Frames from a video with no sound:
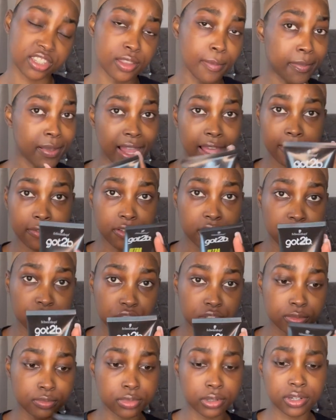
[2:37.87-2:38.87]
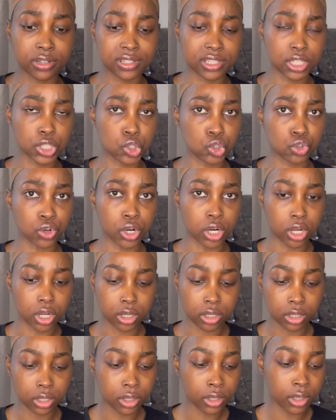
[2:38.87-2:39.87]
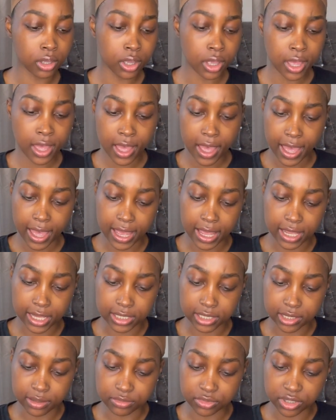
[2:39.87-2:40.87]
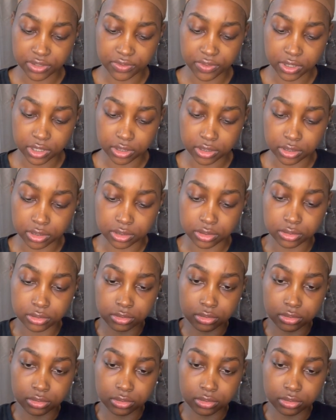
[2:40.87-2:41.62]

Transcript: the black version because it's stronger, and I'm just gonna